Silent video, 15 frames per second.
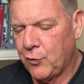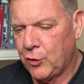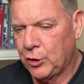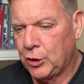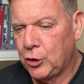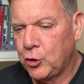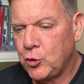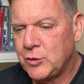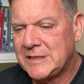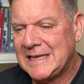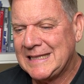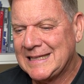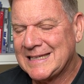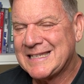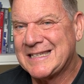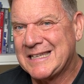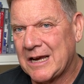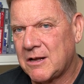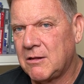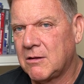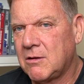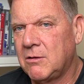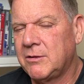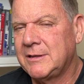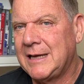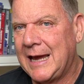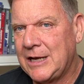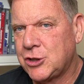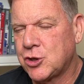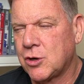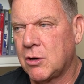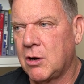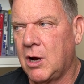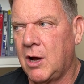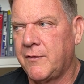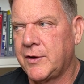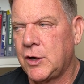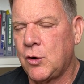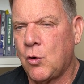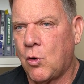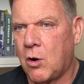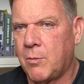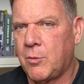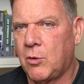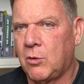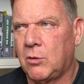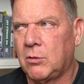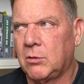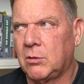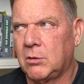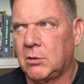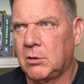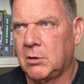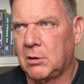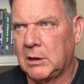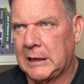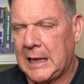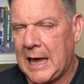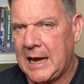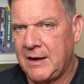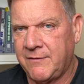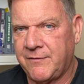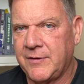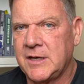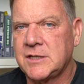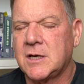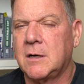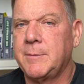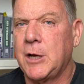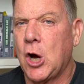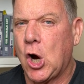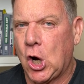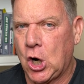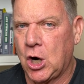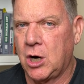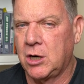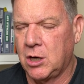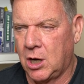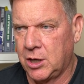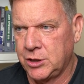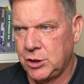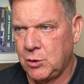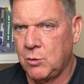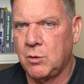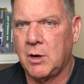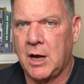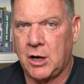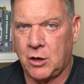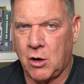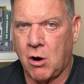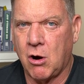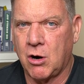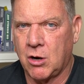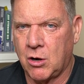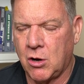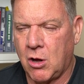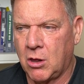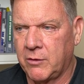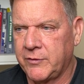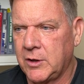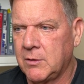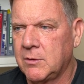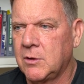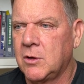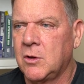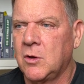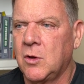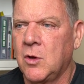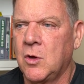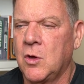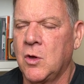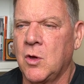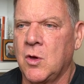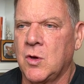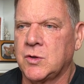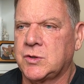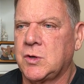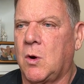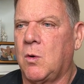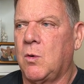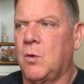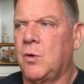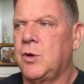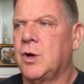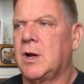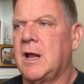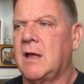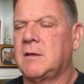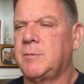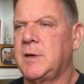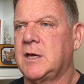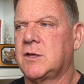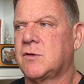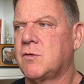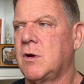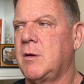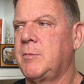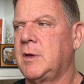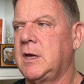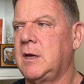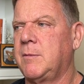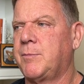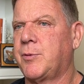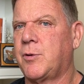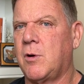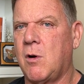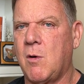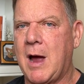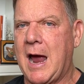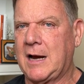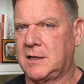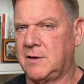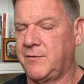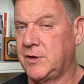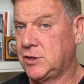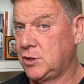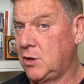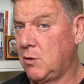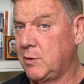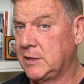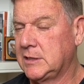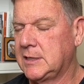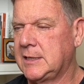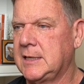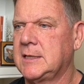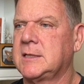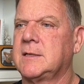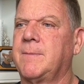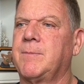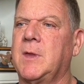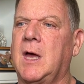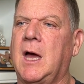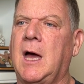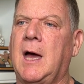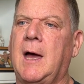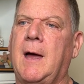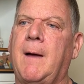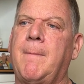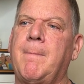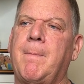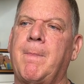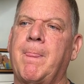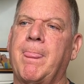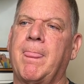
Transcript: losing the cyclical nature of a normal life is going to be hard on you and hard on all of you. So you're going to have to be extremely proactive as you go into this. Um,